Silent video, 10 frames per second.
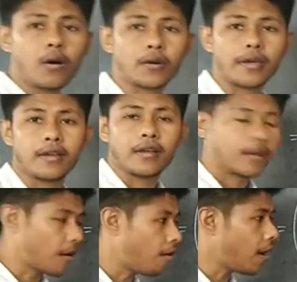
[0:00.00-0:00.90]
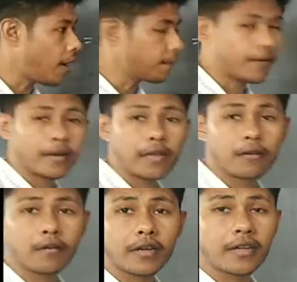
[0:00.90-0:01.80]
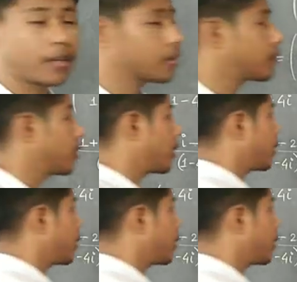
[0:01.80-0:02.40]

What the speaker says: Okay. Now after calculating this one, the